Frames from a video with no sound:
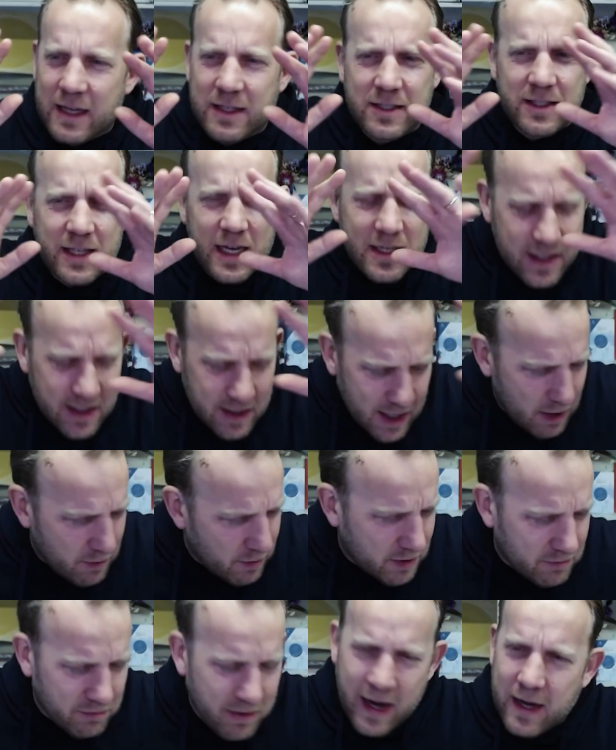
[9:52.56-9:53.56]
essentially they
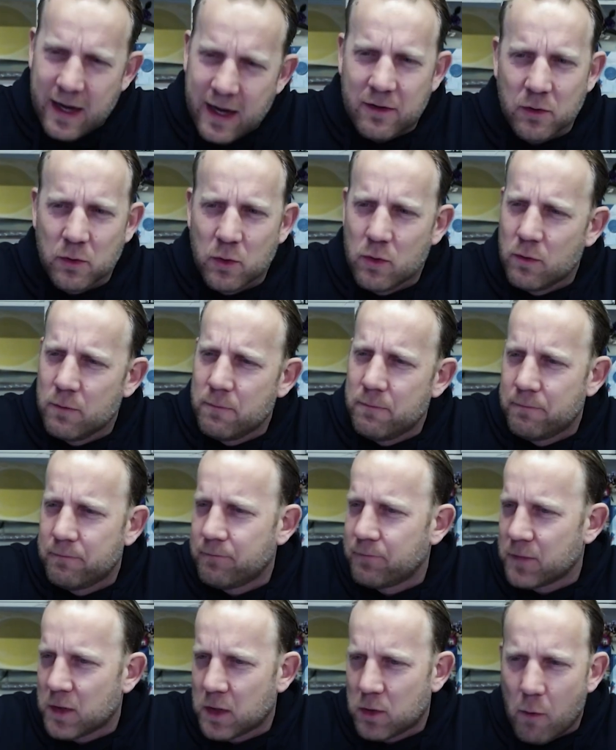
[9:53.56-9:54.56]
were trying to
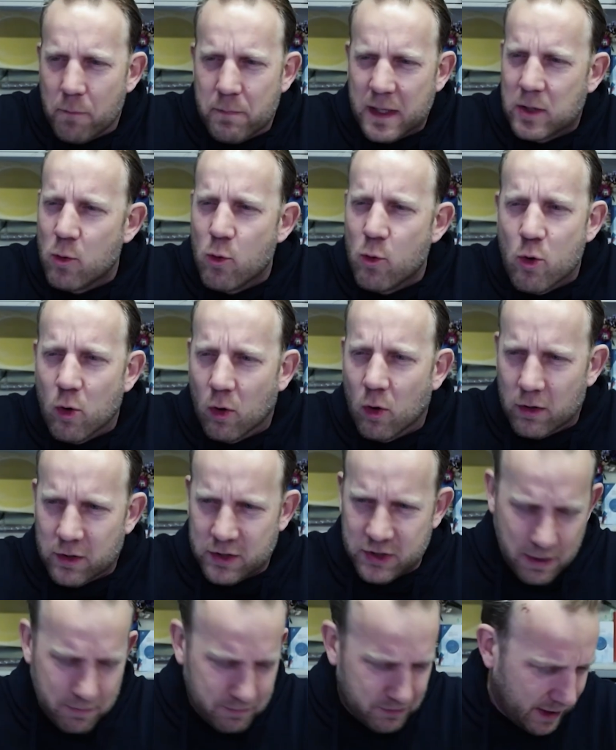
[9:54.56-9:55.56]
copy Google or
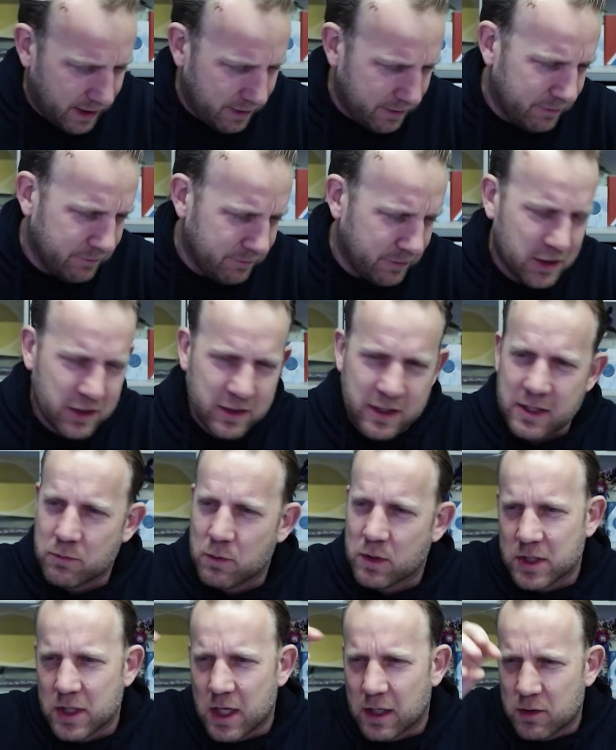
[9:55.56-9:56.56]
something, because it
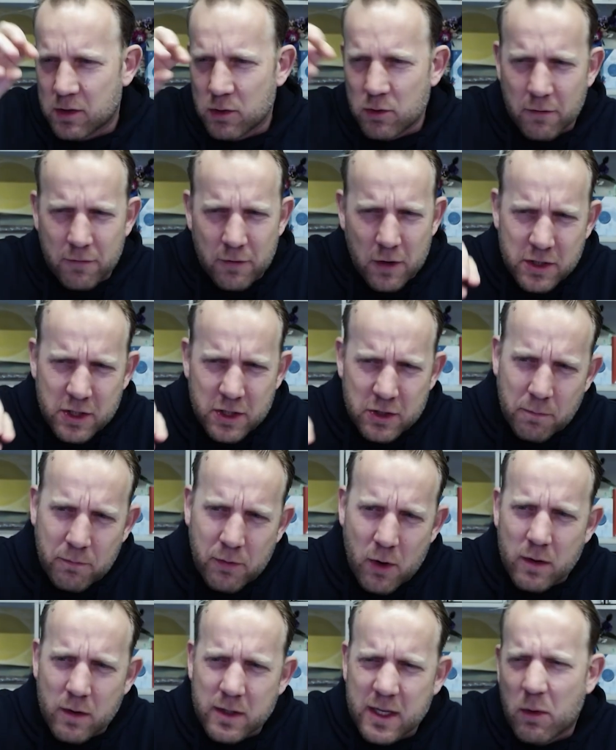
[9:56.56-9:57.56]
was not universities or
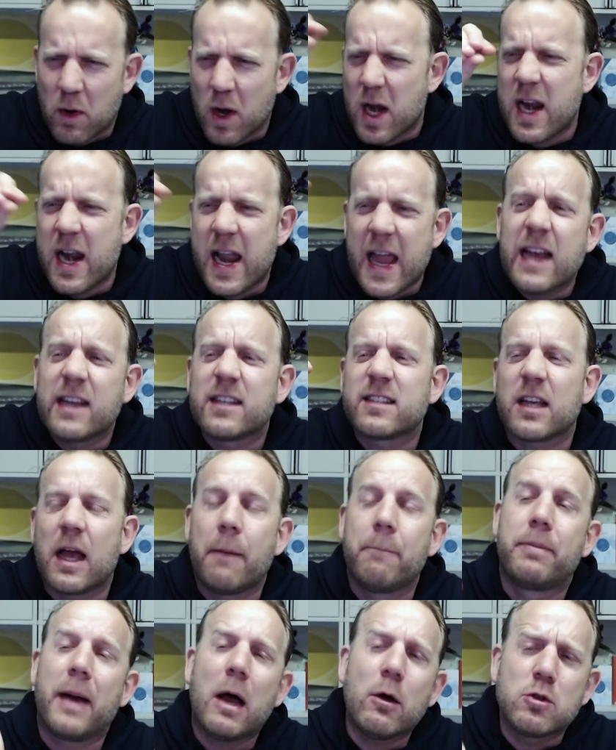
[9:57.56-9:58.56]
programs. There were links
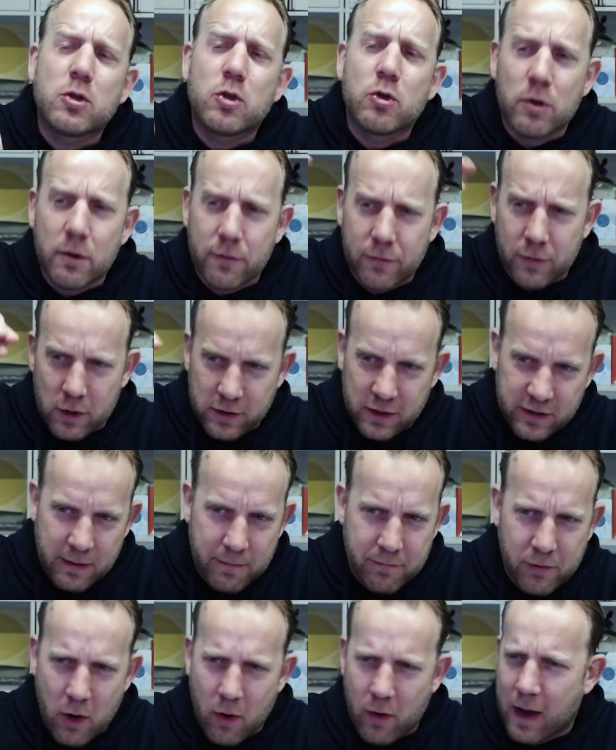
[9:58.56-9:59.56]
about universities
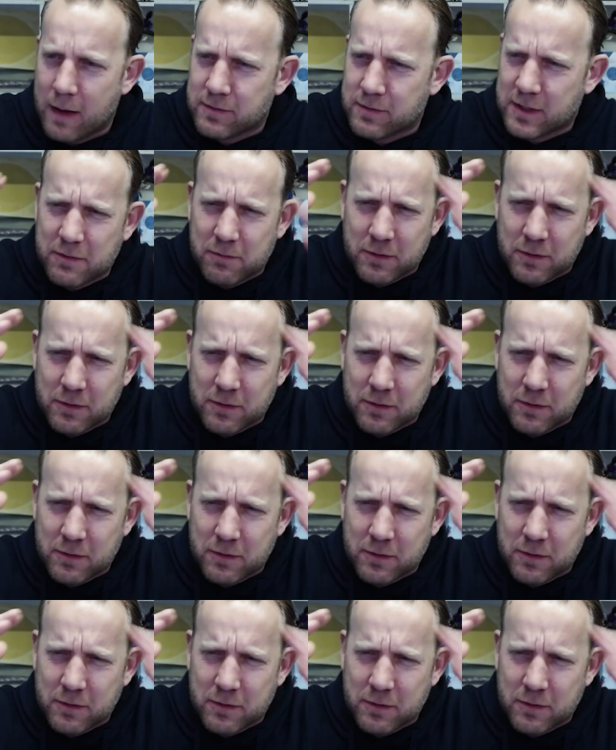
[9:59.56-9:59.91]
and programs. It